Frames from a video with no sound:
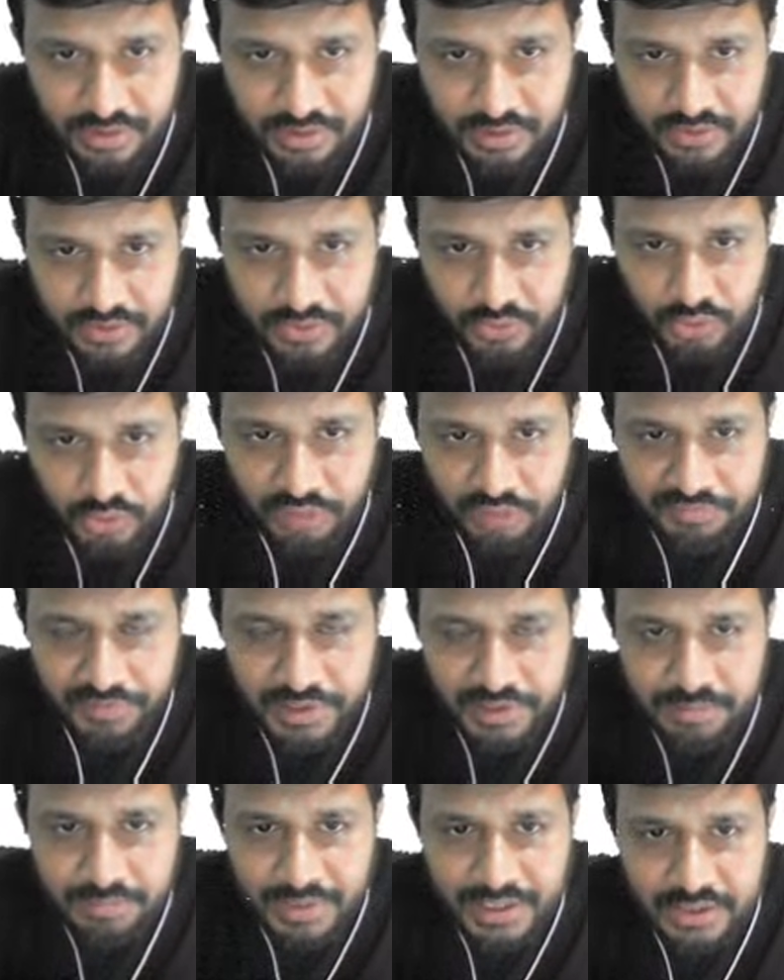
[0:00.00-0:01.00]
U of
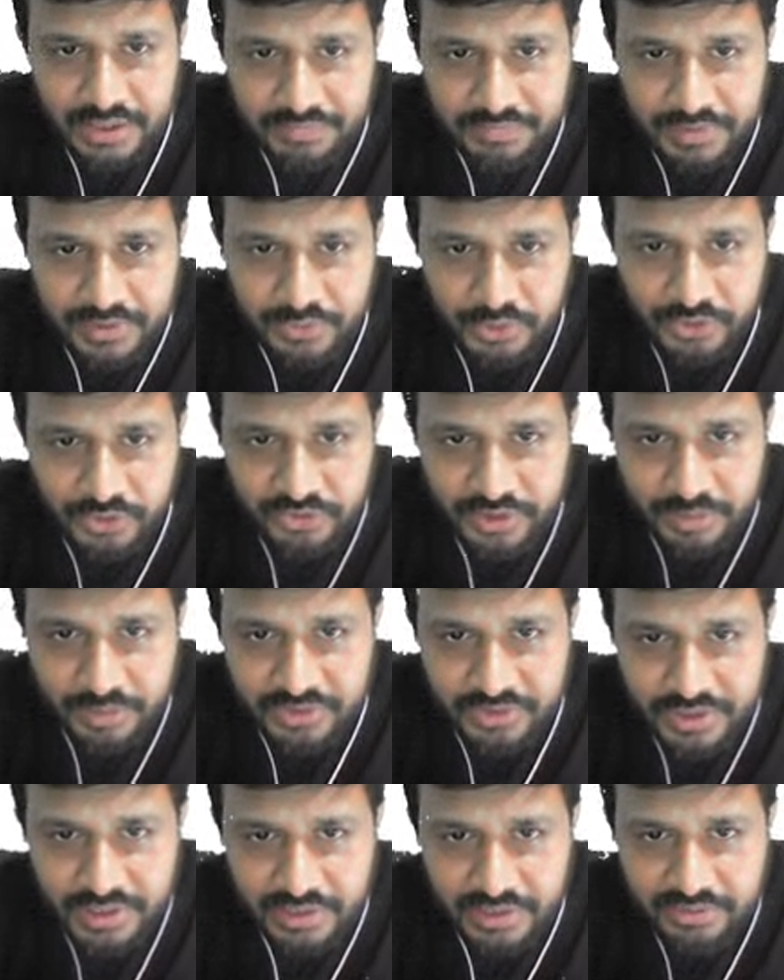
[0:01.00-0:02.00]
n minus 1 unit step
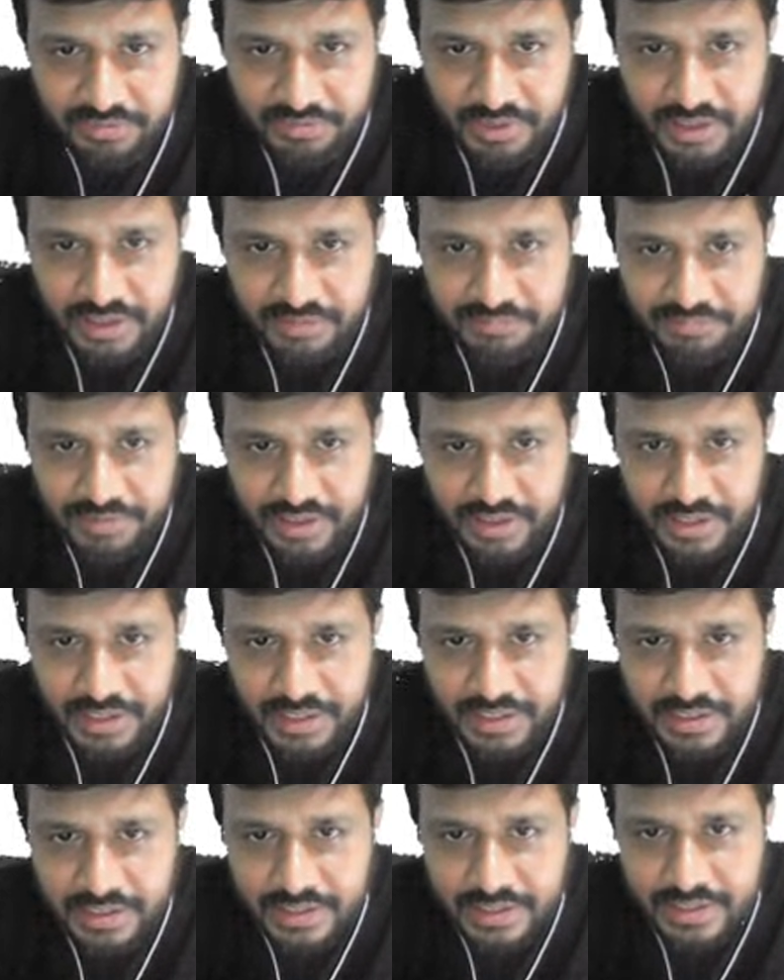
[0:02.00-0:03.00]
signal is 1 for
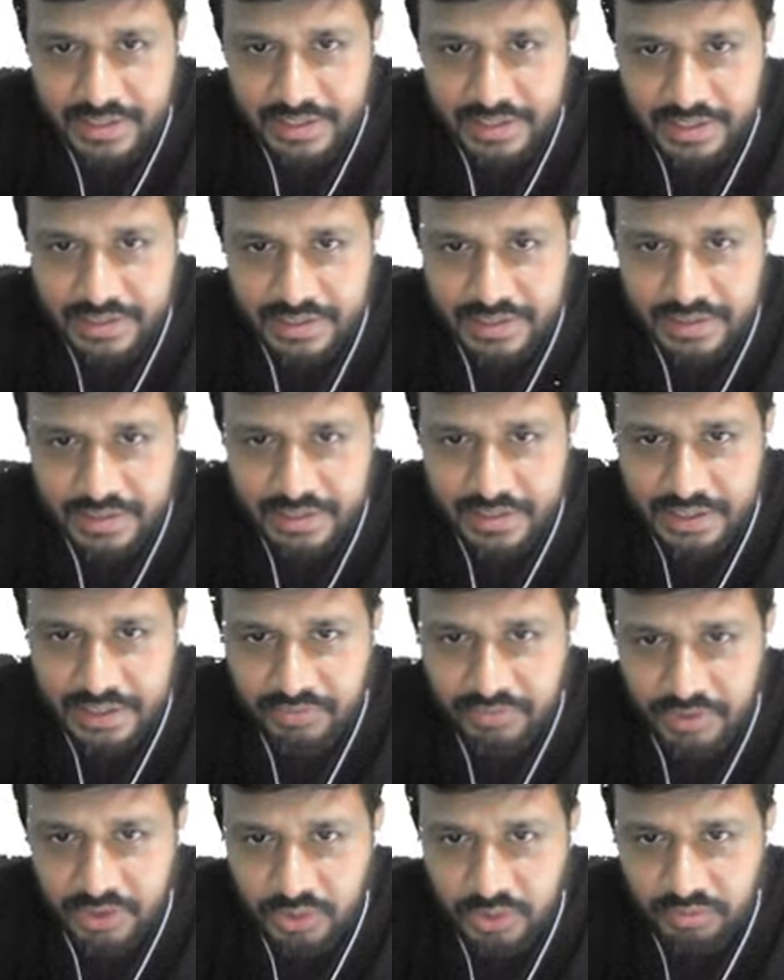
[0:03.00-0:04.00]
n greater than or
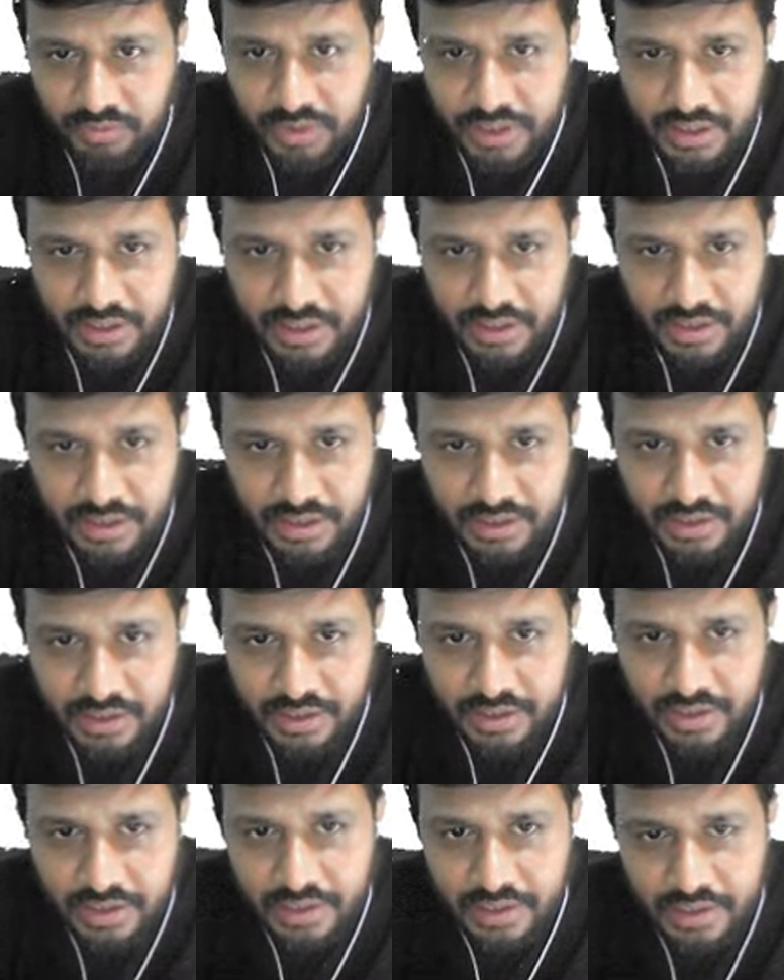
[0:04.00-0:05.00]
equal to 1
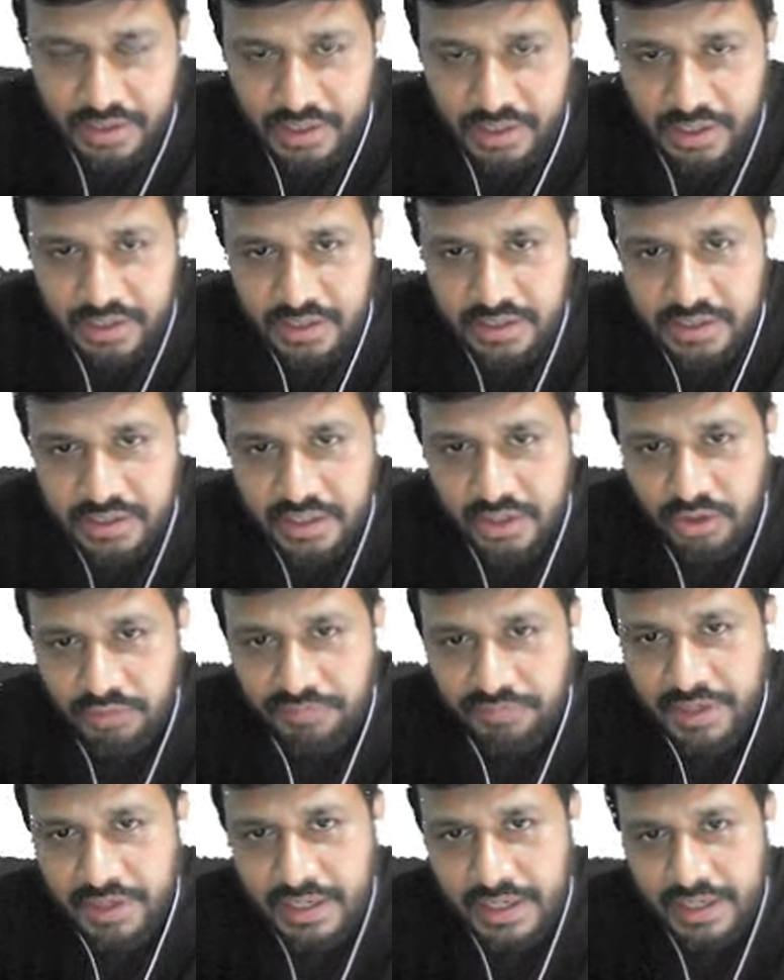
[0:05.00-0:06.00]
and 0
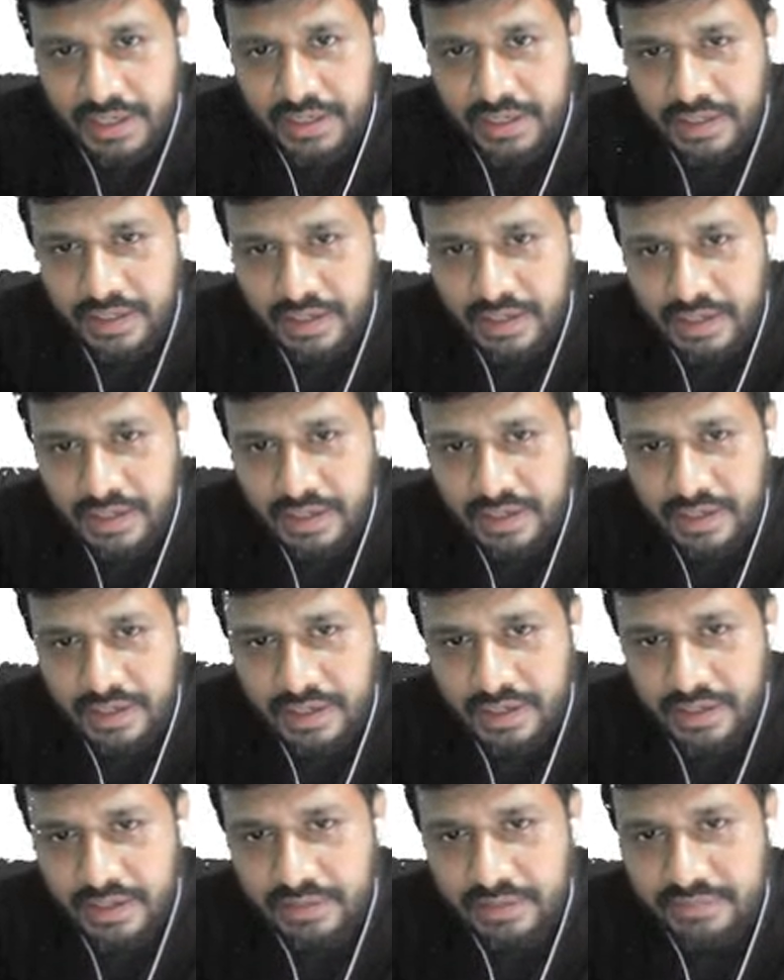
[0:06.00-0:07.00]
for n
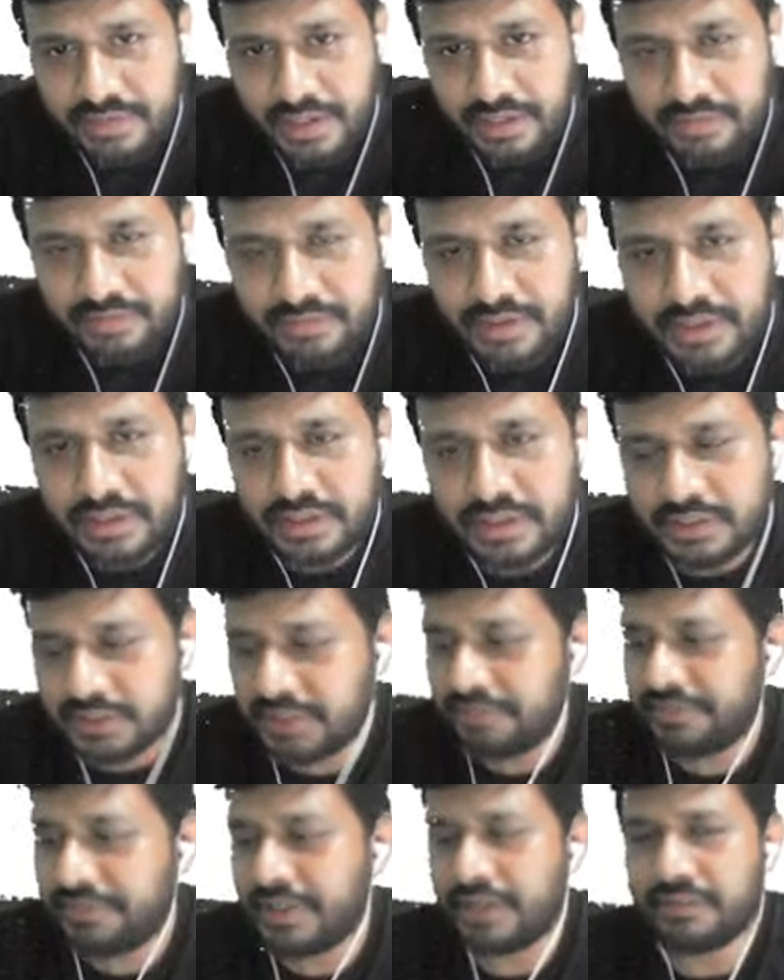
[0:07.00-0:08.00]
less than 1,
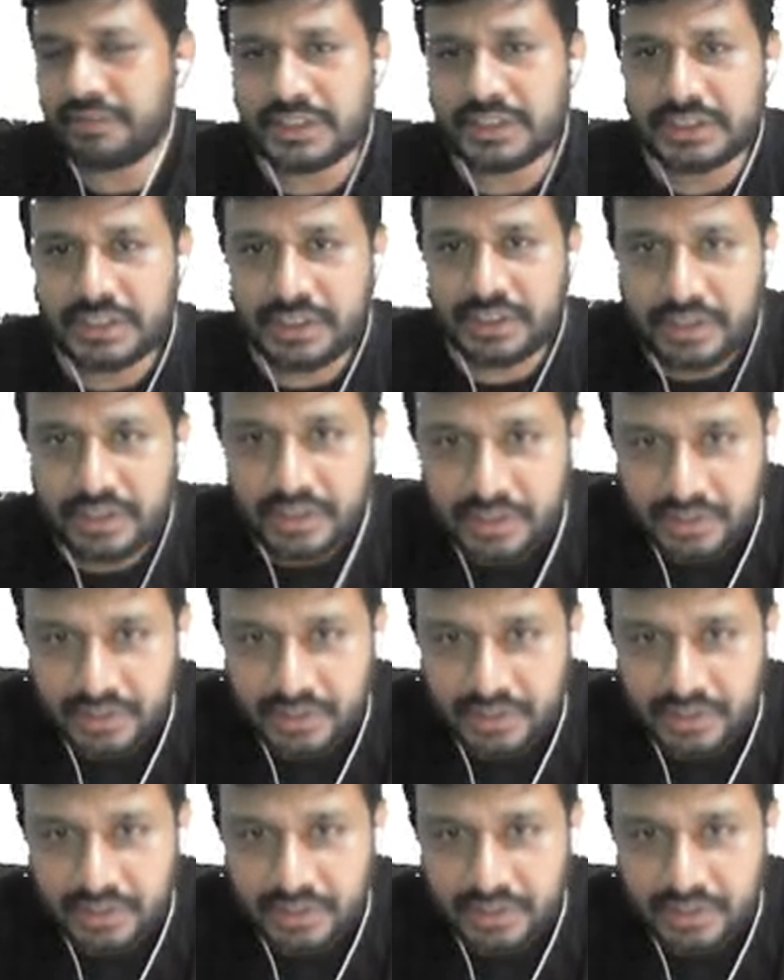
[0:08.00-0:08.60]
shifted version.